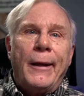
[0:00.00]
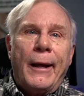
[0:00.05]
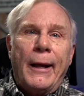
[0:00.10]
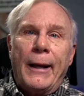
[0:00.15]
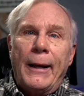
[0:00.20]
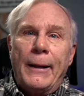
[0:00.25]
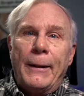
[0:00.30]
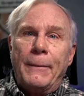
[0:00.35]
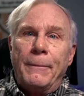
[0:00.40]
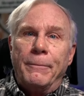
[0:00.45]

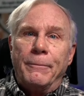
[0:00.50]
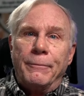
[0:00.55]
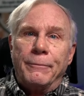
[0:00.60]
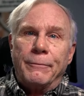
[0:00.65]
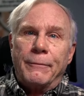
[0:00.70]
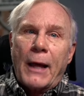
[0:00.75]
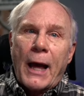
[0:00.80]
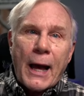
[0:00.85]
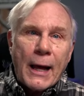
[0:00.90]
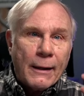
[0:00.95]
Um,
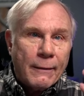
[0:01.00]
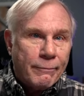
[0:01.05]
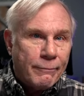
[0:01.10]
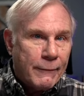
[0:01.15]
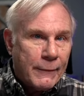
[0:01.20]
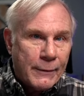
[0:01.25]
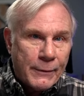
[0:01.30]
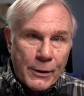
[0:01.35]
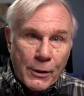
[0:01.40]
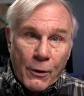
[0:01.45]
I,
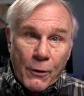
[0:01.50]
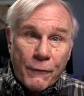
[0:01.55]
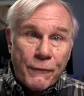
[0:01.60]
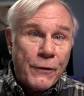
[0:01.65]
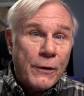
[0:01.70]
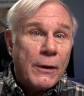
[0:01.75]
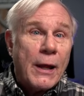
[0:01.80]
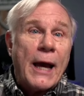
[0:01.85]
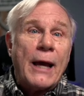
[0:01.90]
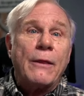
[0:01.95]
you know, if
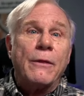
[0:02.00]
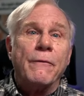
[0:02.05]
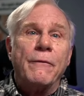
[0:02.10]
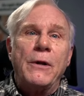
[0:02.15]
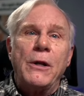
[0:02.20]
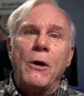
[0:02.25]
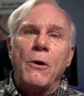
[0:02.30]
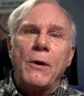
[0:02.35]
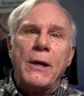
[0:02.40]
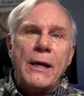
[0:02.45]
you like the
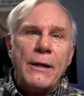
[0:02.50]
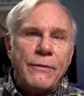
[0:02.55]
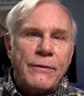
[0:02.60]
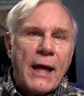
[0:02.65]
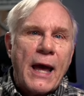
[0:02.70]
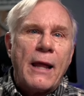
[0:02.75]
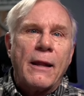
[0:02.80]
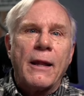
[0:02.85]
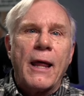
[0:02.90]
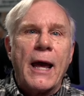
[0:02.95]
video, hit
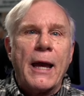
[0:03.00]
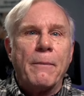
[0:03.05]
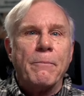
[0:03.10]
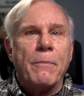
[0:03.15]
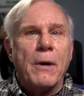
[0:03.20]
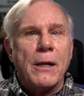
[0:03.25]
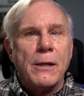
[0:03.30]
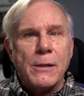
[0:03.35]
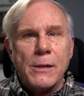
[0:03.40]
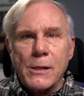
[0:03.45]
that like
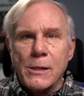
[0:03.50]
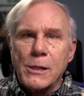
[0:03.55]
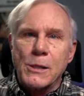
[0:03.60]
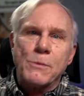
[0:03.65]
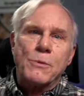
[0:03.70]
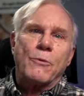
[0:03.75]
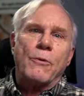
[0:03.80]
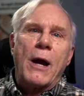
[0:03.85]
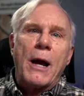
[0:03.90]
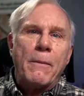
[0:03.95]
button and
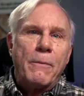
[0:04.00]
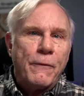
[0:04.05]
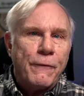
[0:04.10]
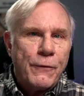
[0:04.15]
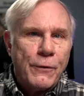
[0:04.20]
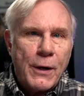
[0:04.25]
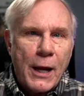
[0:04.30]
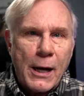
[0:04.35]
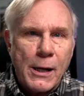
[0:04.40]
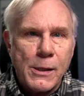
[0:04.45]
subscribe if
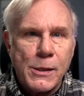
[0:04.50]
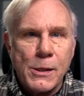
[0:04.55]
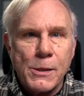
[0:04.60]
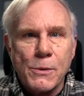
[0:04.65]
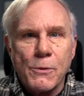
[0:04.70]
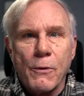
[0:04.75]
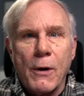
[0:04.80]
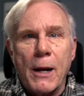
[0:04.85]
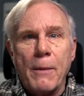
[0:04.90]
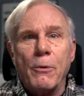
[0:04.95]
you're not a
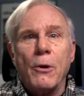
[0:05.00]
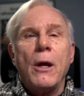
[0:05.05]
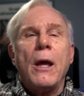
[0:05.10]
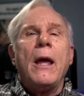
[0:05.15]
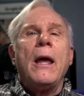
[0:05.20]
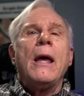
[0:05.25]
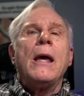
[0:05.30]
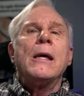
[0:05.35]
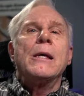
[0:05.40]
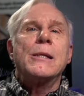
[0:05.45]
subscriber.
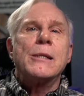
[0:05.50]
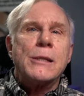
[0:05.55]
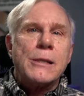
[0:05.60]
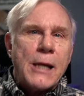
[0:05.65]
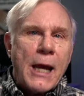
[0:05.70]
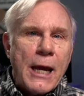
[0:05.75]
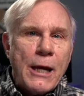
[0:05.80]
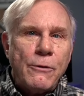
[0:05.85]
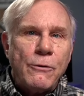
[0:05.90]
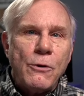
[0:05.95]

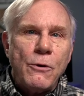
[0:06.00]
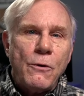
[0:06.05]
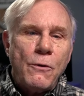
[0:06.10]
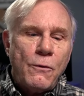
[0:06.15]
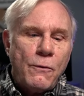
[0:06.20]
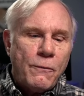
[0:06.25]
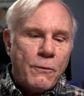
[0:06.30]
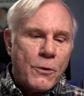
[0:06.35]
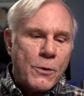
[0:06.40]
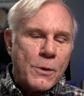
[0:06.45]
Stay
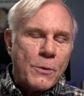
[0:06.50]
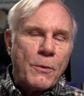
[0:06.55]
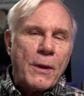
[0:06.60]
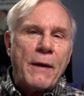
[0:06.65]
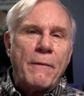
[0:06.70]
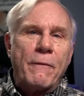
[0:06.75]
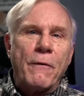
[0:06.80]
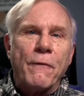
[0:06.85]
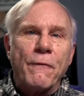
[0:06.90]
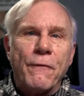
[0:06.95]
tuned because I'm going to
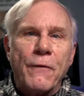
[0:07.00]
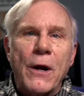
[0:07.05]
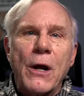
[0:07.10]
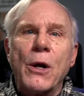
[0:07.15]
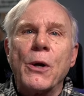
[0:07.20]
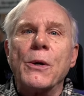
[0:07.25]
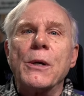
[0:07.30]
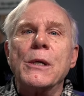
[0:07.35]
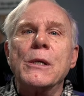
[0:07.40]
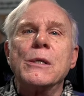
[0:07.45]
have a
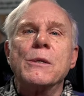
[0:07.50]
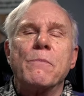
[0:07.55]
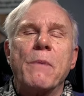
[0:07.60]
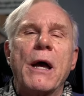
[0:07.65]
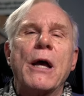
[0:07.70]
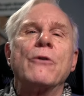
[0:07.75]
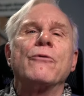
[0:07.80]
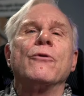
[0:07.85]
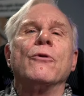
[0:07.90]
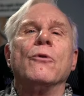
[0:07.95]
very
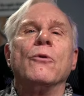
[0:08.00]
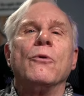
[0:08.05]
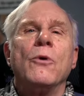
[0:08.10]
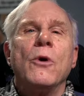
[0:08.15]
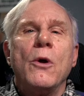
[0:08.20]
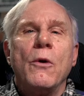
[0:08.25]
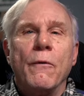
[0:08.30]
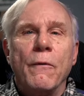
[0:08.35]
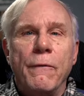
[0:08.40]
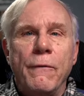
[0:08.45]
special
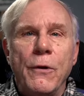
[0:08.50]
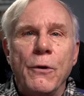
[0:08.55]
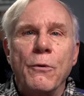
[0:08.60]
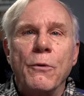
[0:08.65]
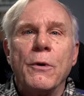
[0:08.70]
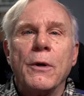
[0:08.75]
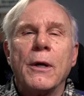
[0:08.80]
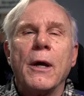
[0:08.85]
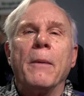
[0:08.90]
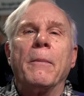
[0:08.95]
review
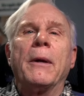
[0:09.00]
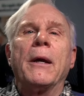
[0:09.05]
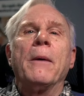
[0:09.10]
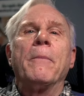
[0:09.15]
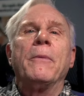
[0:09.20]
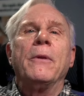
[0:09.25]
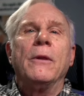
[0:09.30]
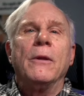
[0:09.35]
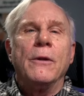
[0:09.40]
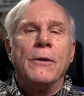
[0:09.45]
coming
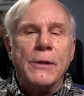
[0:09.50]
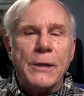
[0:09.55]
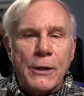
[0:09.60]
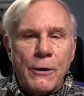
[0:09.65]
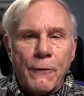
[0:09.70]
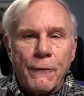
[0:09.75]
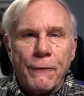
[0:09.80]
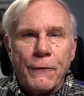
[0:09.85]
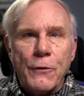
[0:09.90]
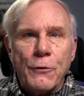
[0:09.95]
up in the
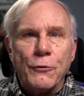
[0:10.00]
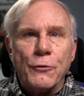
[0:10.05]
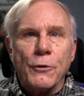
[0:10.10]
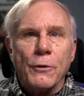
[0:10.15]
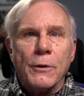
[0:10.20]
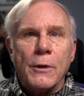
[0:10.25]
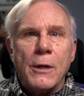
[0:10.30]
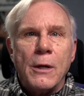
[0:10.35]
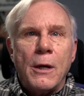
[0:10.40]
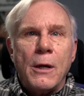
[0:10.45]
near future.
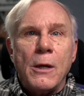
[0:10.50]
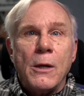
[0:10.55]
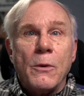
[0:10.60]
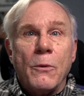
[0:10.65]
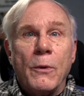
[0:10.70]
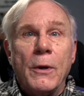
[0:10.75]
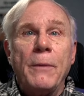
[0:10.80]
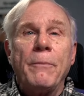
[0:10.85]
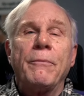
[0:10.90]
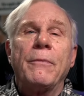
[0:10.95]

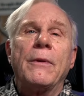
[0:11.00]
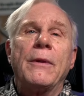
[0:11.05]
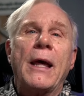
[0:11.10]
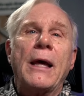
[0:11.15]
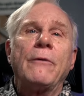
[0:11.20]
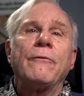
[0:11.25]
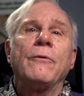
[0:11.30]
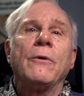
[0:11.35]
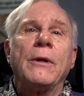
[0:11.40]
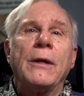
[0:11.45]
Well,
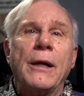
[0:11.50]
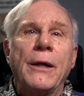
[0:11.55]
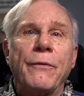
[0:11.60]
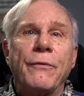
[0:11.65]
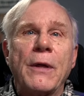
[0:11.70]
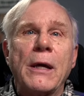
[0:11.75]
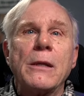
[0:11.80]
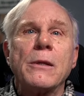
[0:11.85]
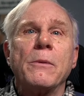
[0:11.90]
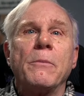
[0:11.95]
that's really it.
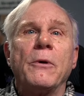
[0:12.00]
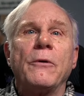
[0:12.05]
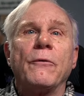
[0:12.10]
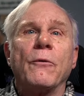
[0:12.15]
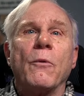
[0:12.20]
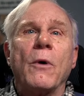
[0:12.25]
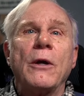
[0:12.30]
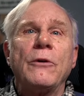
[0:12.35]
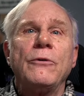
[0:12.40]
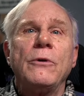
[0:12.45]
Thanks so much for
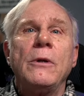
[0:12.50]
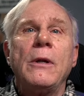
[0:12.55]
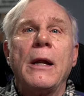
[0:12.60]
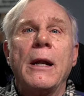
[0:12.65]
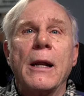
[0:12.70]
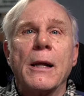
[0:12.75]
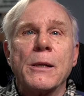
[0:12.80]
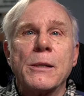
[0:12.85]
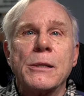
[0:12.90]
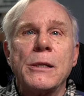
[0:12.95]
watching,
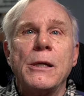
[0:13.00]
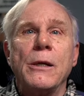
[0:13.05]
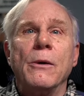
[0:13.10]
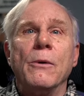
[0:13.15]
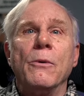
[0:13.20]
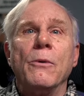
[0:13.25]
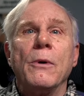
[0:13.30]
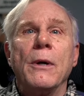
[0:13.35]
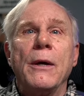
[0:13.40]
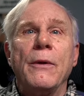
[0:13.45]
and I'll see
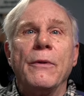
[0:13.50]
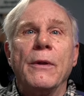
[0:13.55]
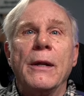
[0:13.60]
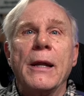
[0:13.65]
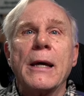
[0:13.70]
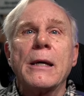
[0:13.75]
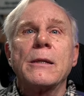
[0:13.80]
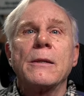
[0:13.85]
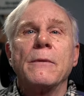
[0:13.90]
you in the next